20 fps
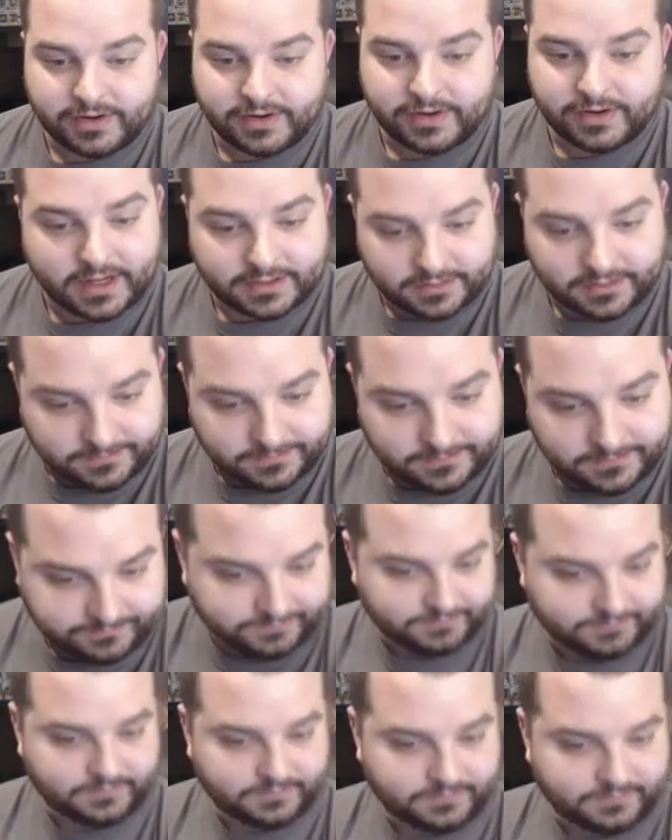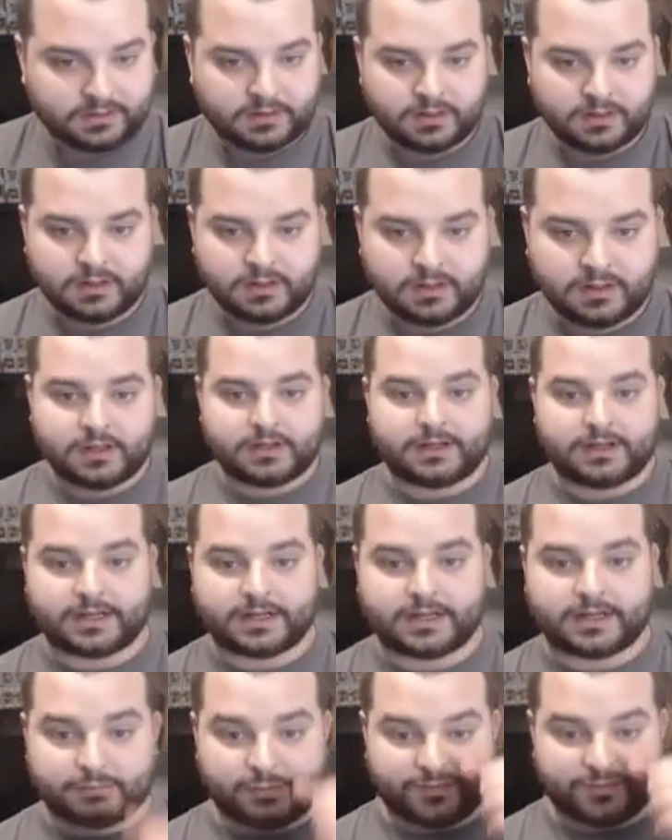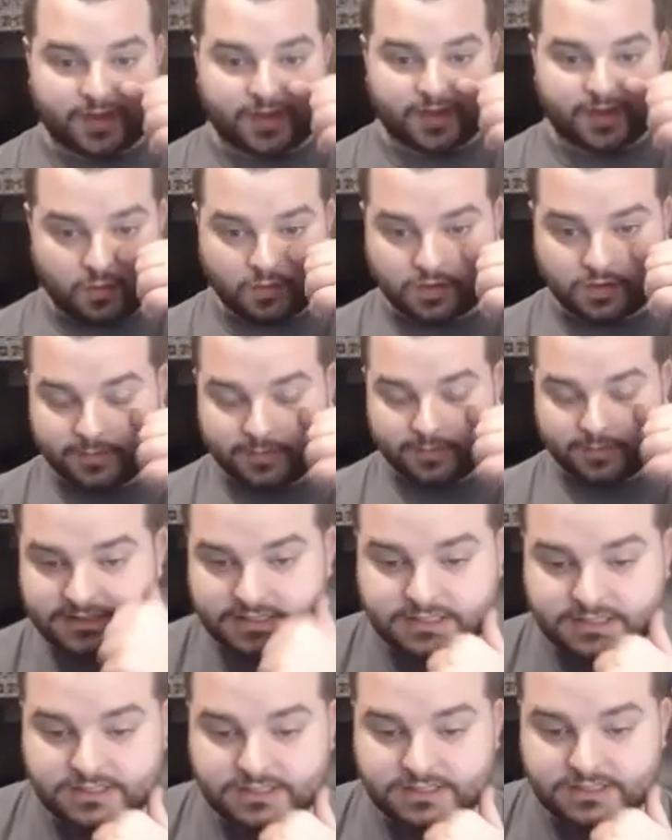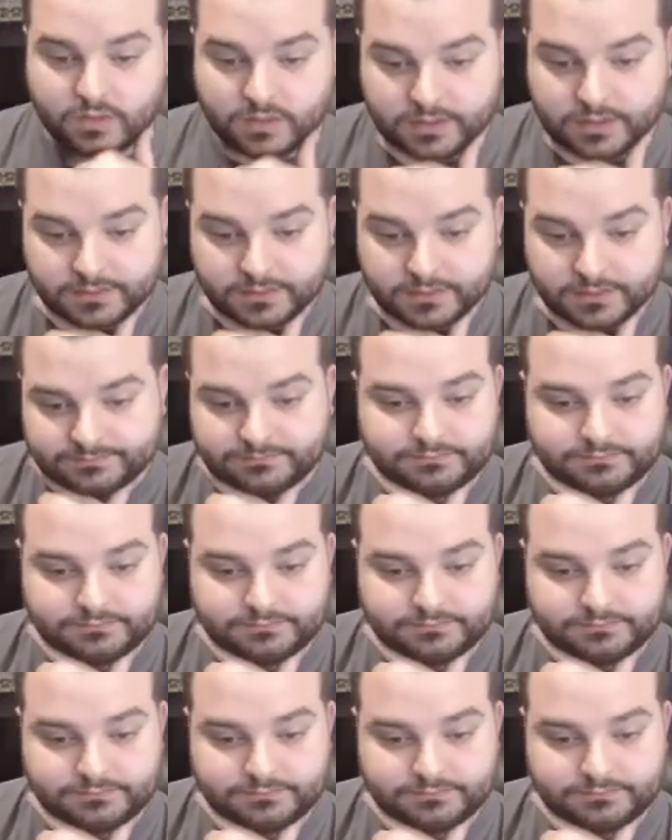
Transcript: great either. Next up, we've got Ornamented Sword.